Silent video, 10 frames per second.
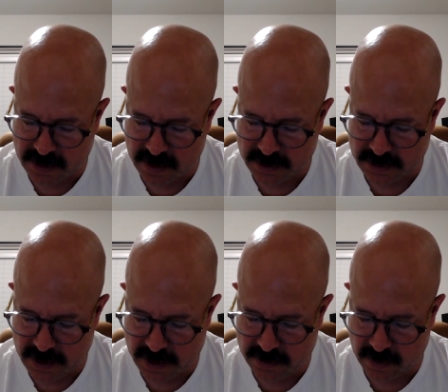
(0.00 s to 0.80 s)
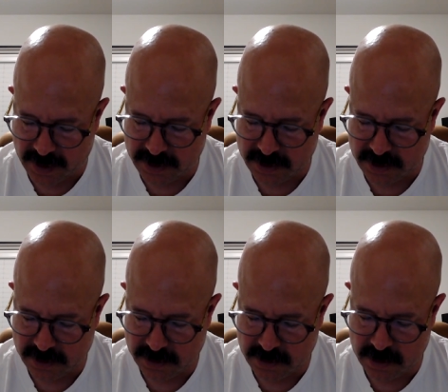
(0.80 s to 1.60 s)
there is none
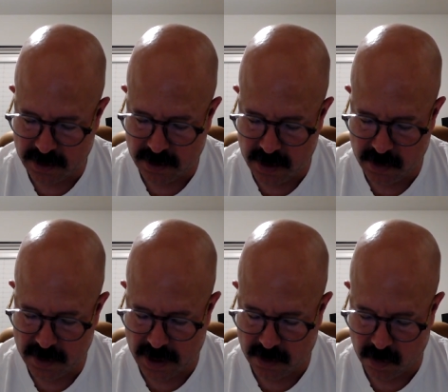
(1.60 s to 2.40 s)
righteous, no, not